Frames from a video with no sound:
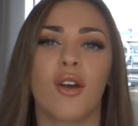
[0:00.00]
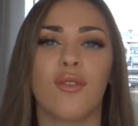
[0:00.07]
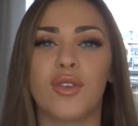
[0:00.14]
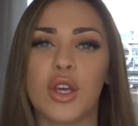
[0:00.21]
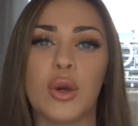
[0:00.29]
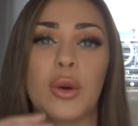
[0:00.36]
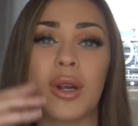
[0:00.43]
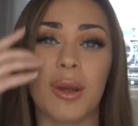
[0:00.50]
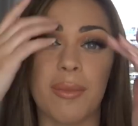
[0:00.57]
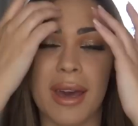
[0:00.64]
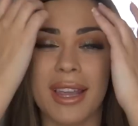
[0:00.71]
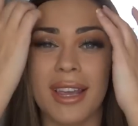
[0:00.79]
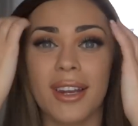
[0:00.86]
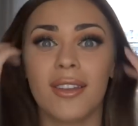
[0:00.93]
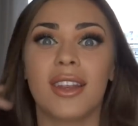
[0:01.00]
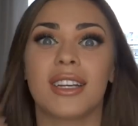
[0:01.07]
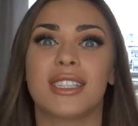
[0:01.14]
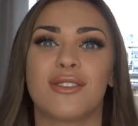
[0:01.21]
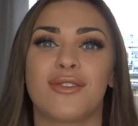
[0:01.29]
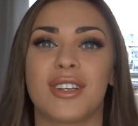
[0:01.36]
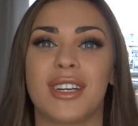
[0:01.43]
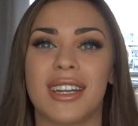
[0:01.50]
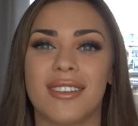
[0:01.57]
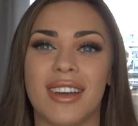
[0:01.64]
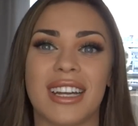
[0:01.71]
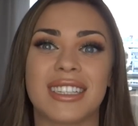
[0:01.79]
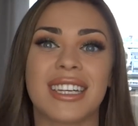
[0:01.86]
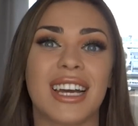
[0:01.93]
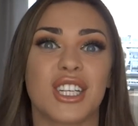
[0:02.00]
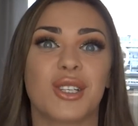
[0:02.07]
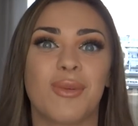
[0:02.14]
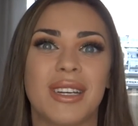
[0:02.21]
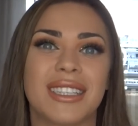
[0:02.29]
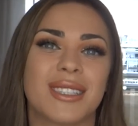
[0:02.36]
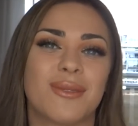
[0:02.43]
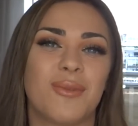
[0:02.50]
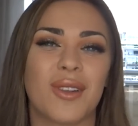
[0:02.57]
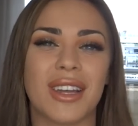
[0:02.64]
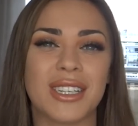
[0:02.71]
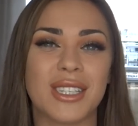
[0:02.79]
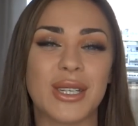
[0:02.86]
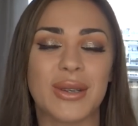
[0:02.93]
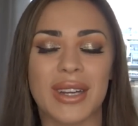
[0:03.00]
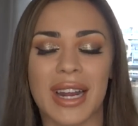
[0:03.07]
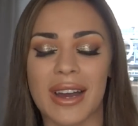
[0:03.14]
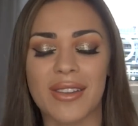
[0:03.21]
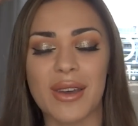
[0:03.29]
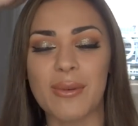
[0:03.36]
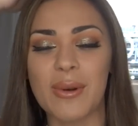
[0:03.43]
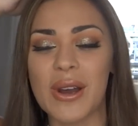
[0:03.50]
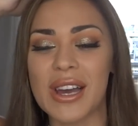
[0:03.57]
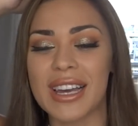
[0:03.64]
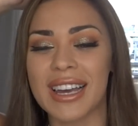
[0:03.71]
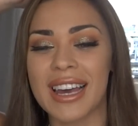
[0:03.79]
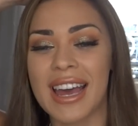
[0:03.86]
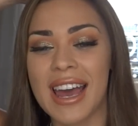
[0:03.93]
view and opinion on the different attachments and what they do and how they work.